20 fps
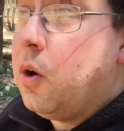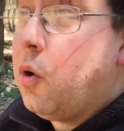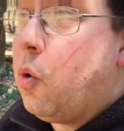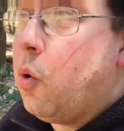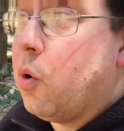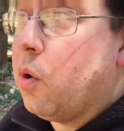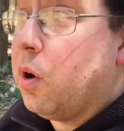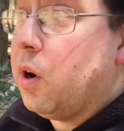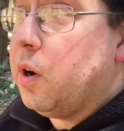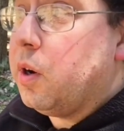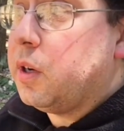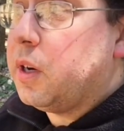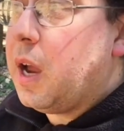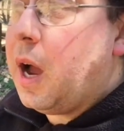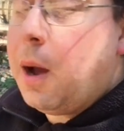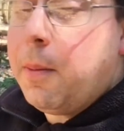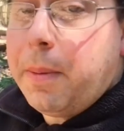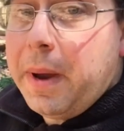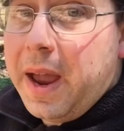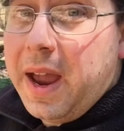or a
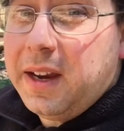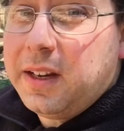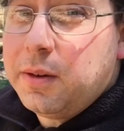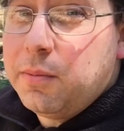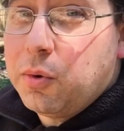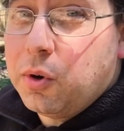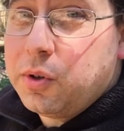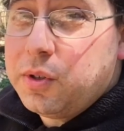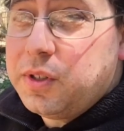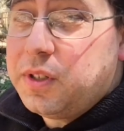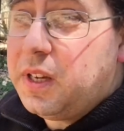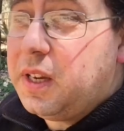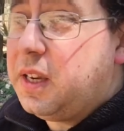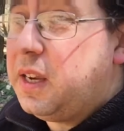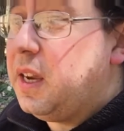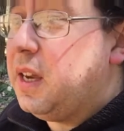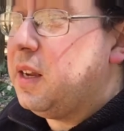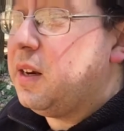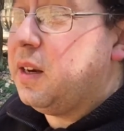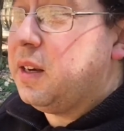compact emergency
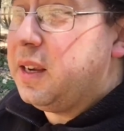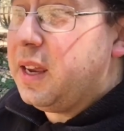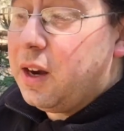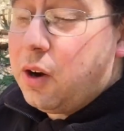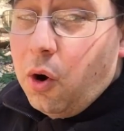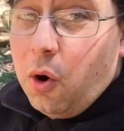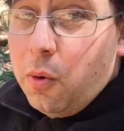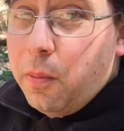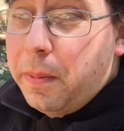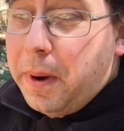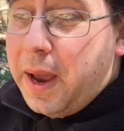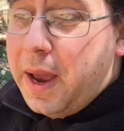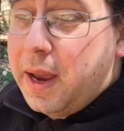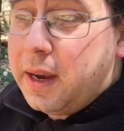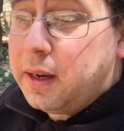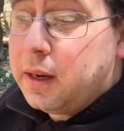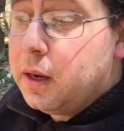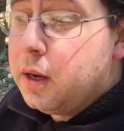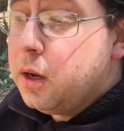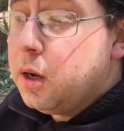kit, a get home bag,